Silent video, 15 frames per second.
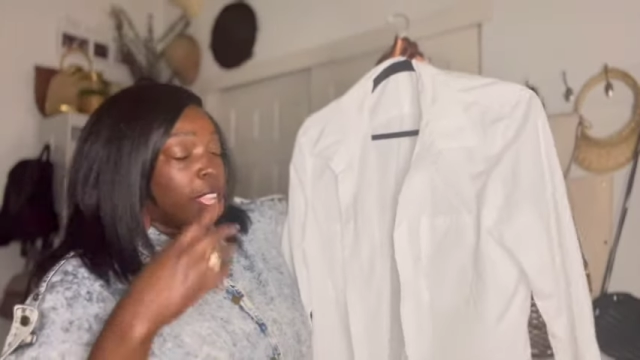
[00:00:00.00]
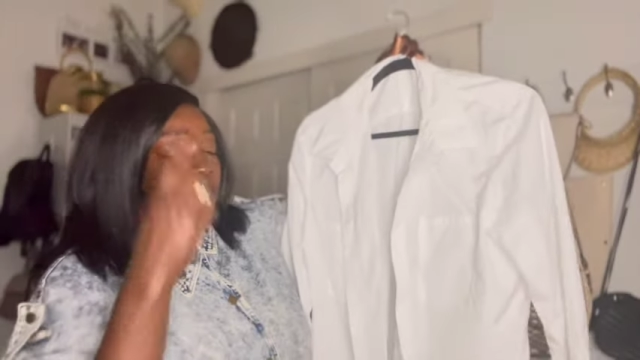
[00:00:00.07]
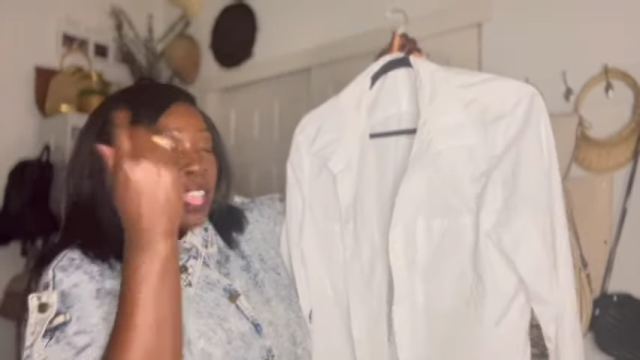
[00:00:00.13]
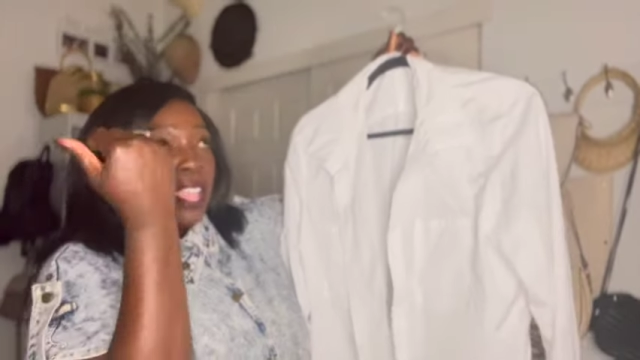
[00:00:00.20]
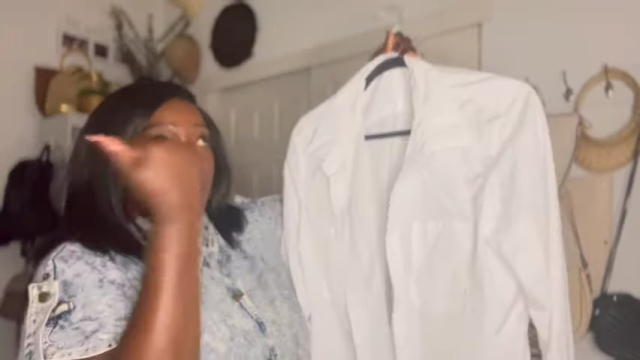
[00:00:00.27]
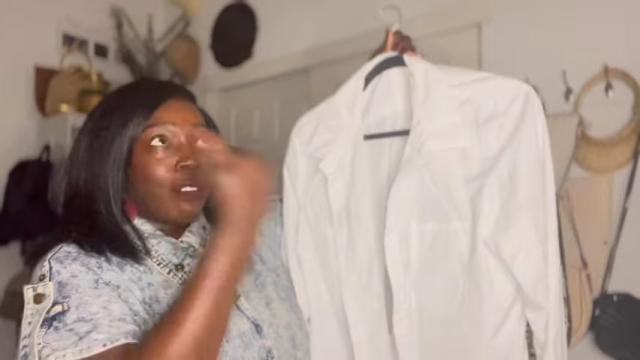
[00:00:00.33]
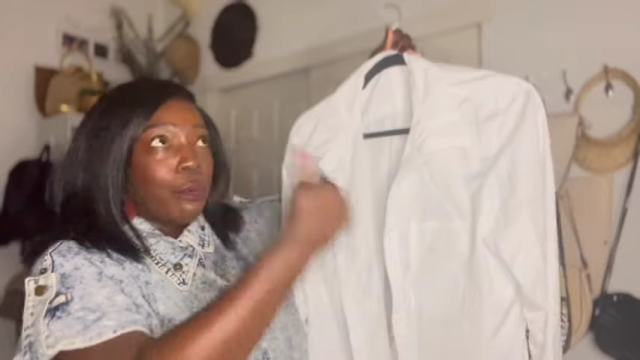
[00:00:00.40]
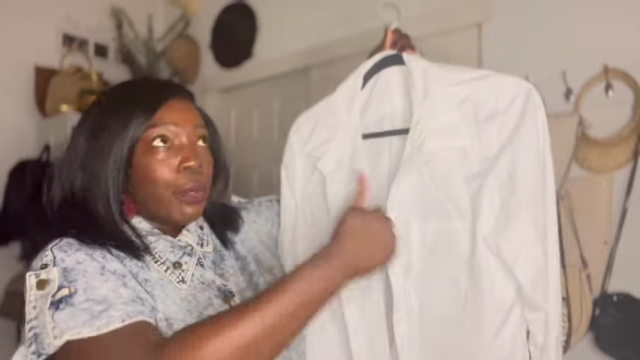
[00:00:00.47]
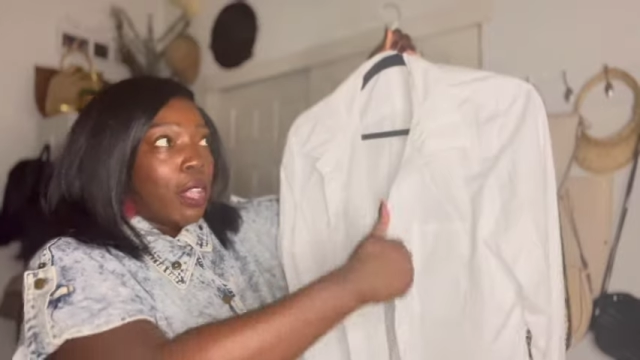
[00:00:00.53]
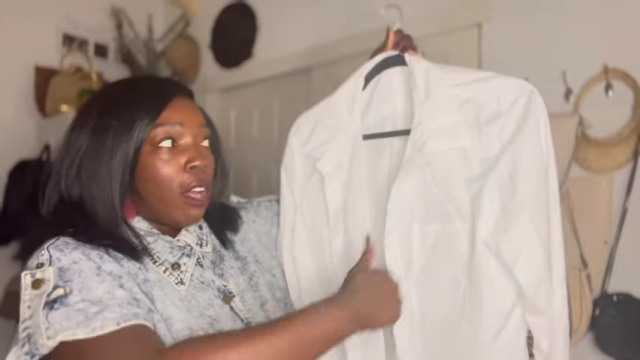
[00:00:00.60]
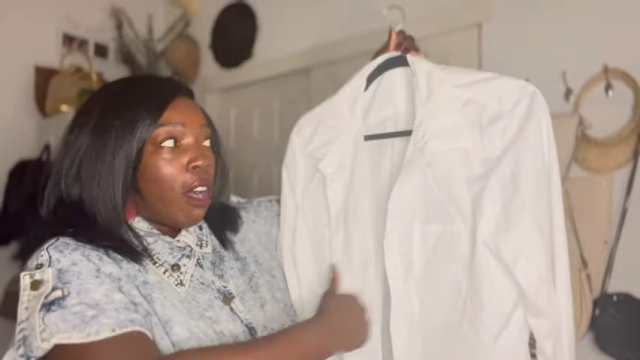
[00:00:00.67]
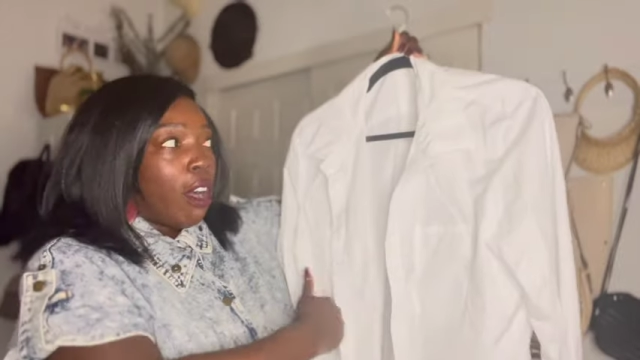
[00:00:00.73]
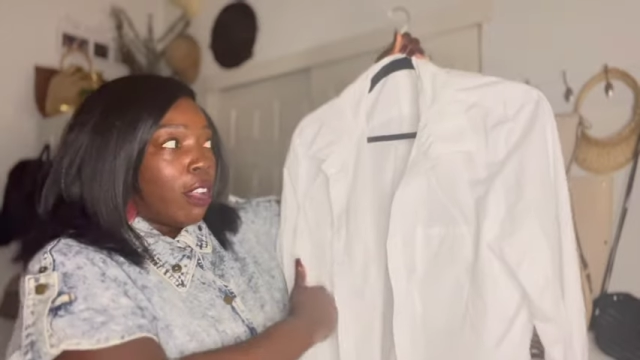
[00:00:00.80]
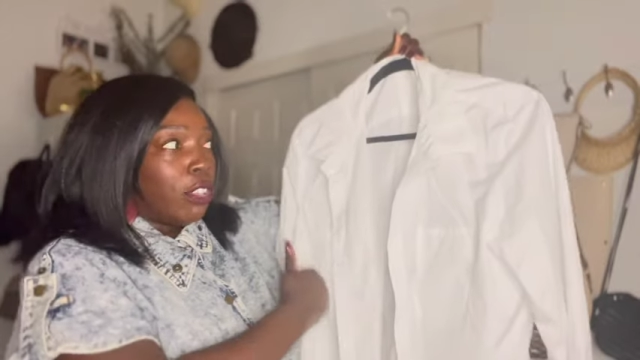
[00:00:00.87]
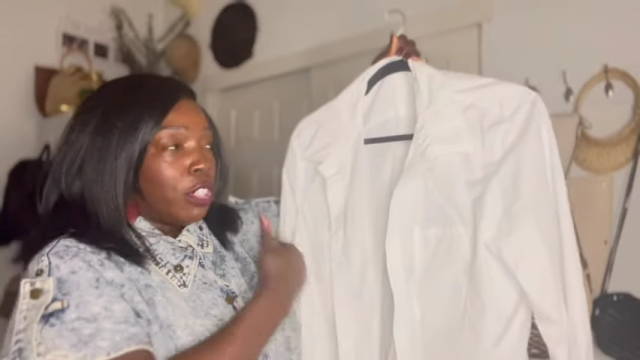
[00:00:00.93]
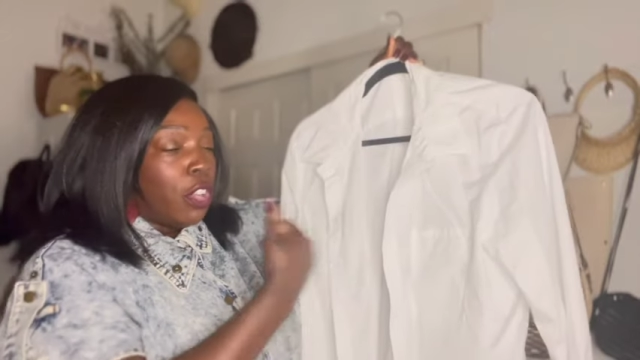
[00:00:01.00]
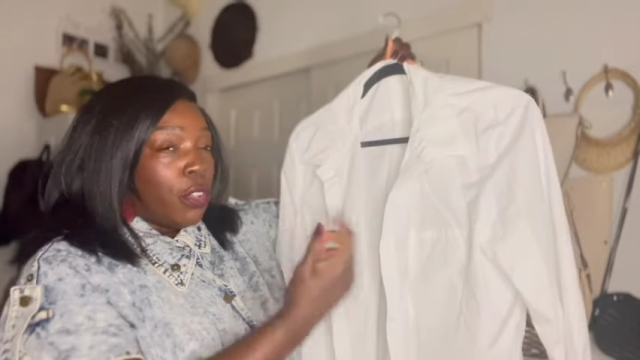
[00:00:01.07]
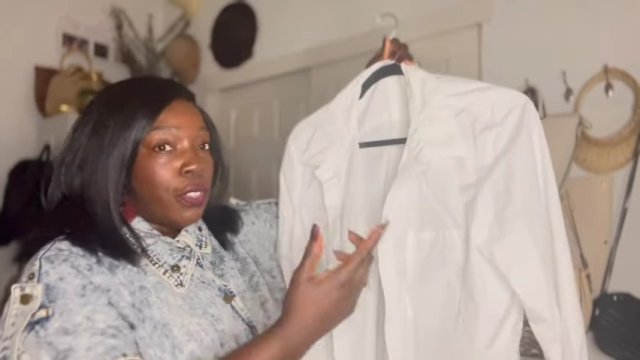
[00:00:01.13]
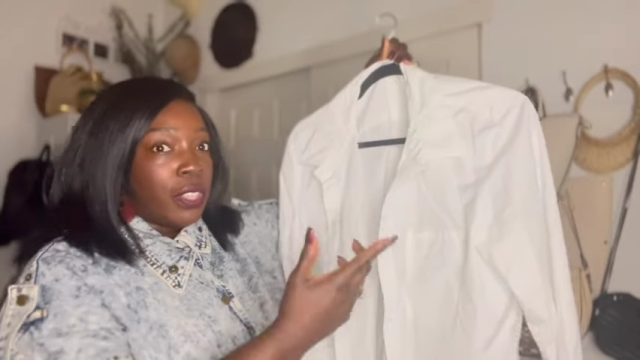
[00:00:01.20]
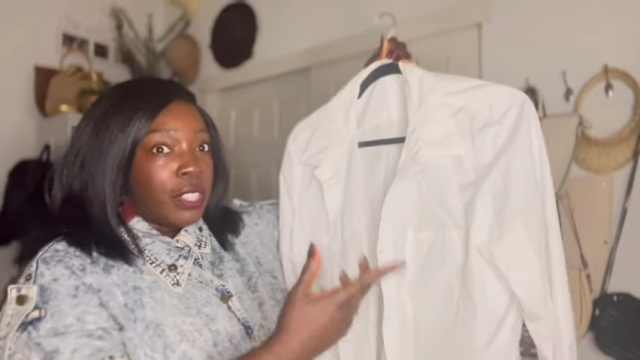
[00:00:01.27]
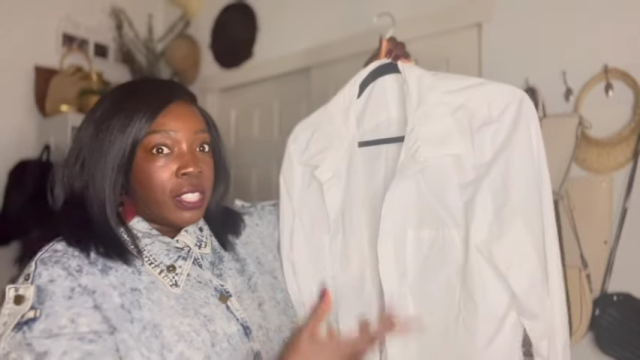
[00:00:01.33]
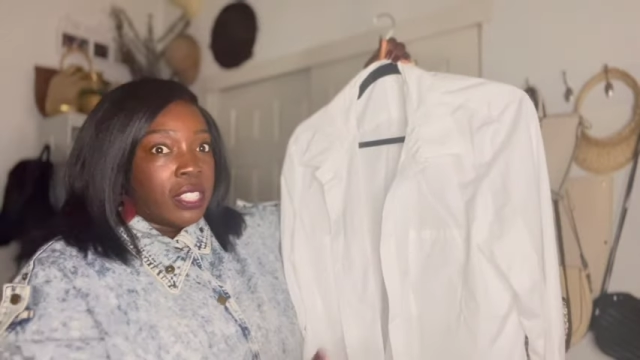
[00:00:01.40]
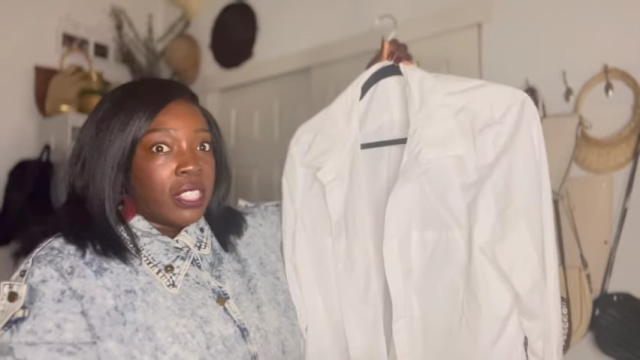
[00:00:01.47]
And we all know that this is